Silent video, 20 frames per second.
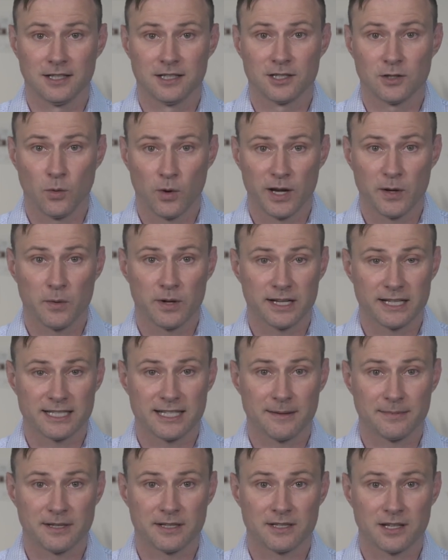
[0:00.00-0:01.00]
21
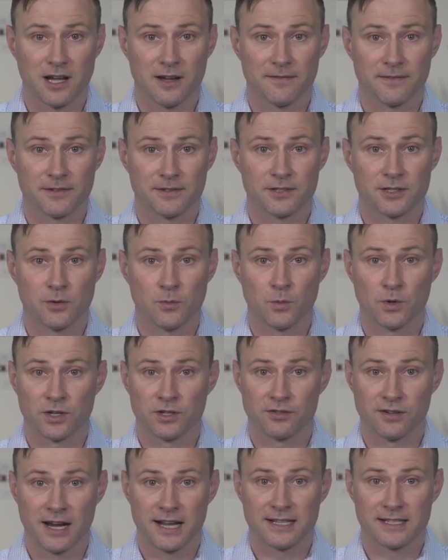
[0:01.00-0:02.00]
acceptance offers were
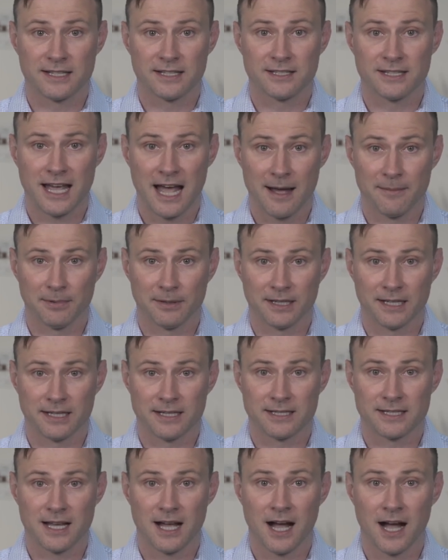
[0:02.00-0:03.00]
granted to
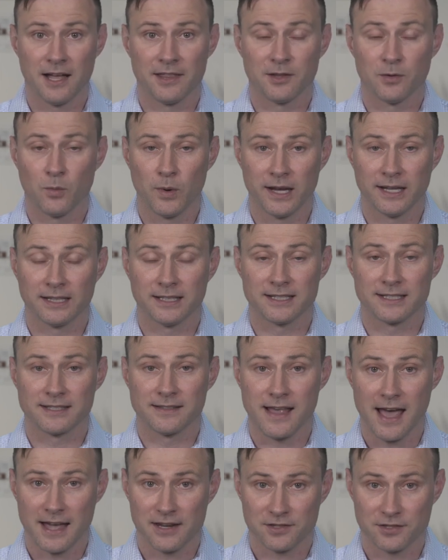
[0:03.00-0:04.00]
applicants on the
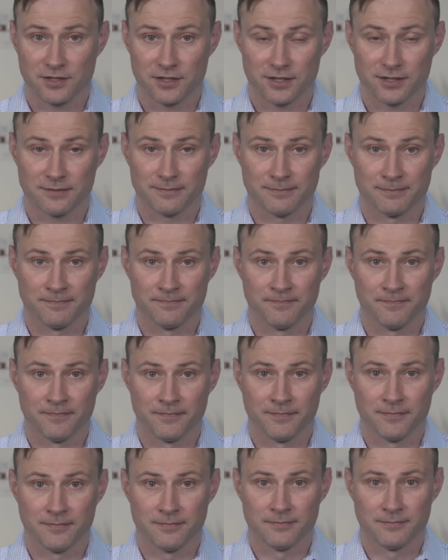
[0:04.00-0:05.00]
waitlist last year.
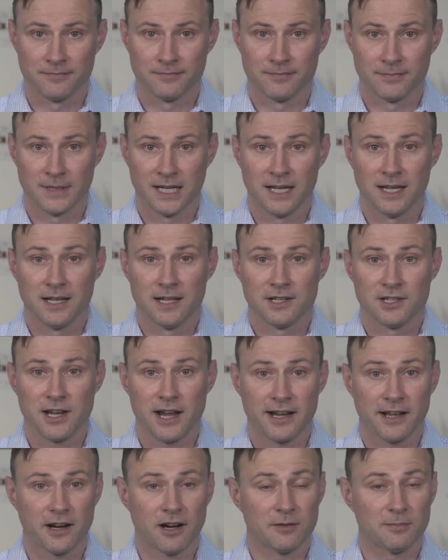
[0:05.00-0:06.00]

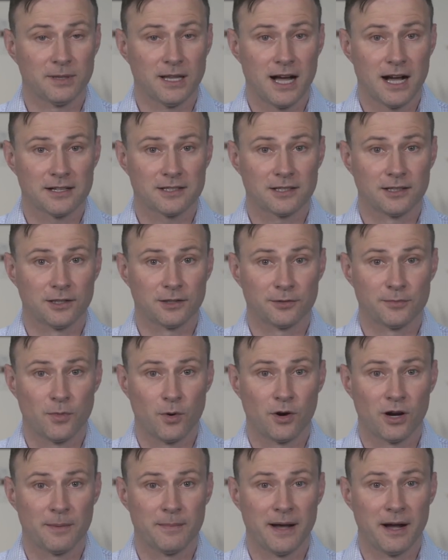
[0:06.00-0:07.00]
Check out our blog to learn
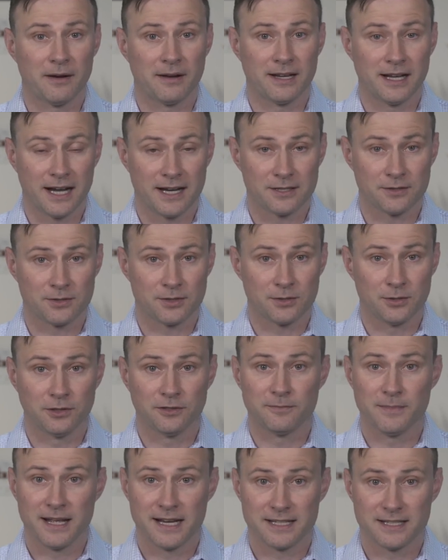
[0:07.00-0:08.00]
more about Geisel School
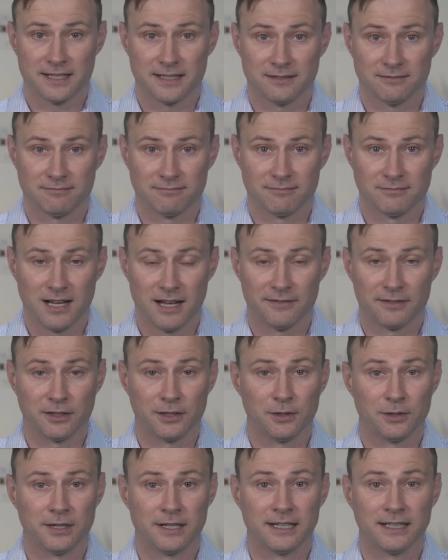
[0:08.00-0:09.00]
of Medicine. I've
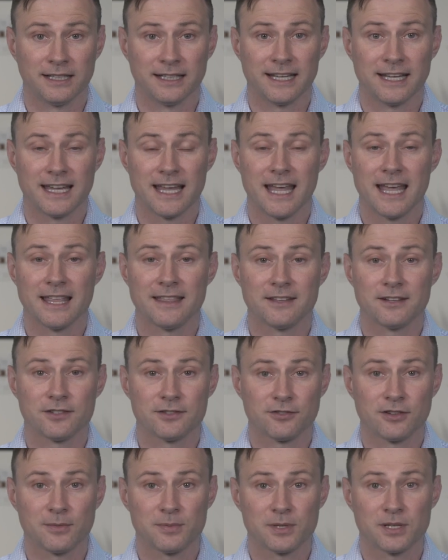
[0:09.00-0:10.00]
included a link in the
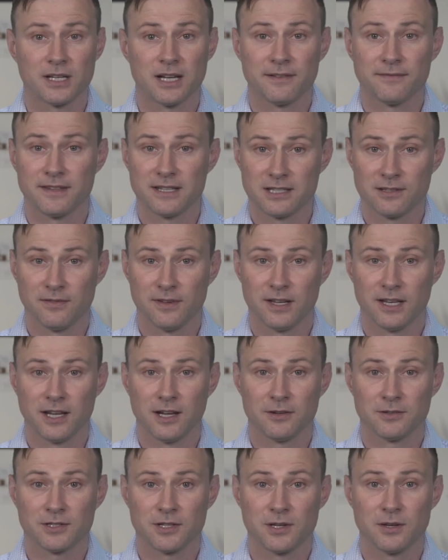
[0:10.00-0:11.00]
description of this
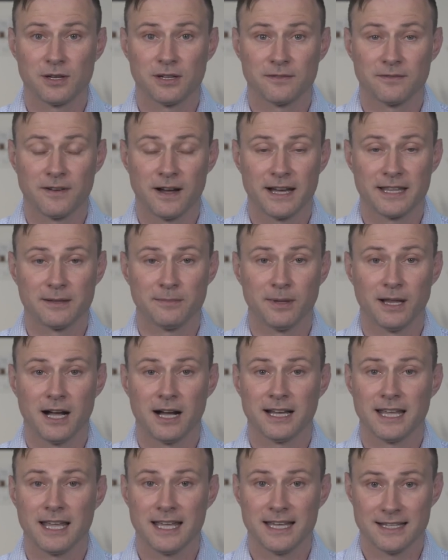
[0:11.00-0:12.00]
video so you can find the
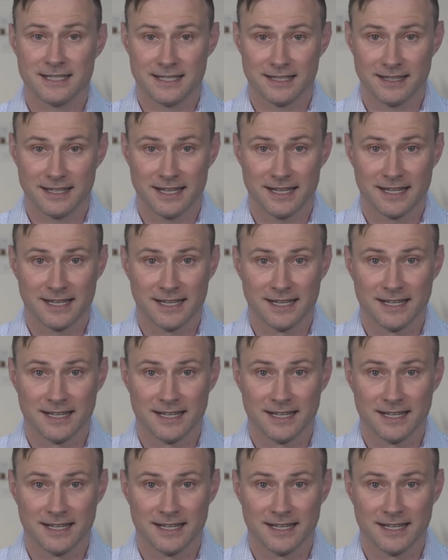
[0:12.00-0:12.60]
blog easily.